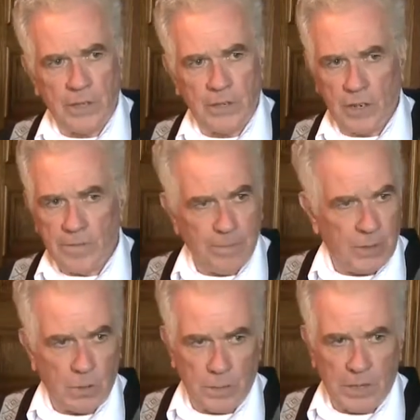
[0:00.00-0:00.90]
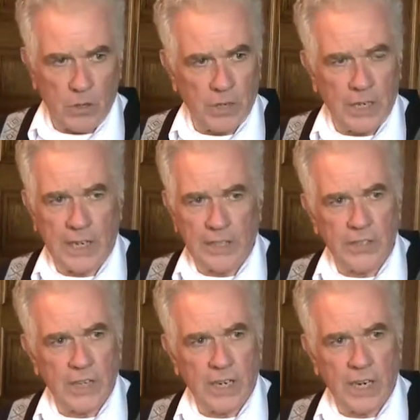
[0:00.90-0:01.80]
government will be looking at
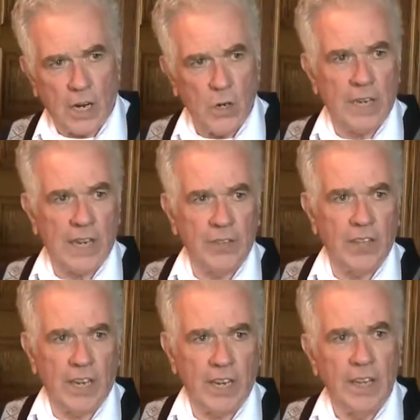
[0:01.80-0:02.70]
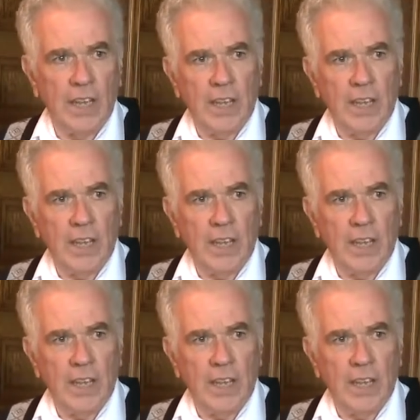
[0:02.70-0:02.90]
how can they